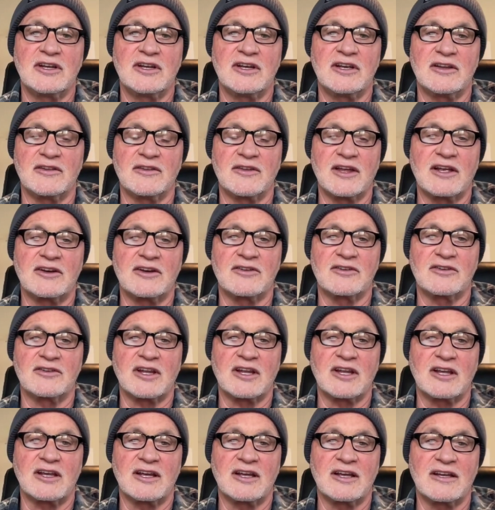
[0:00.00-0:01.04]
and that is
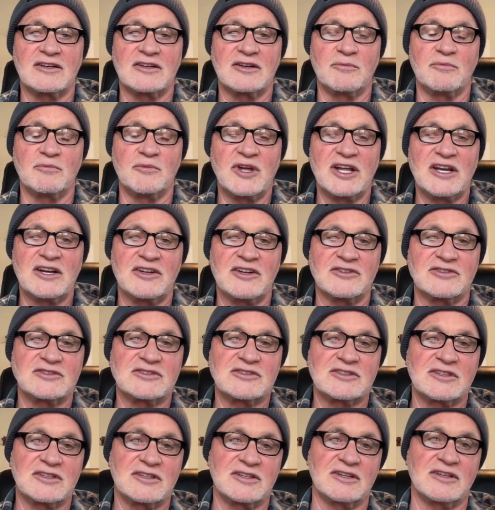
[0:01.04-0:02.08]
a
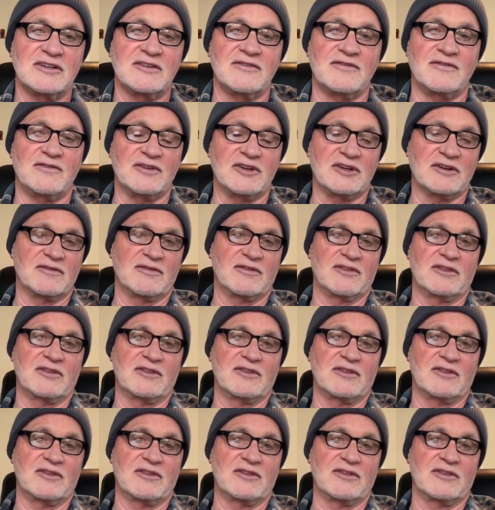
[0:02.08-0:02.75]
diminished fifth.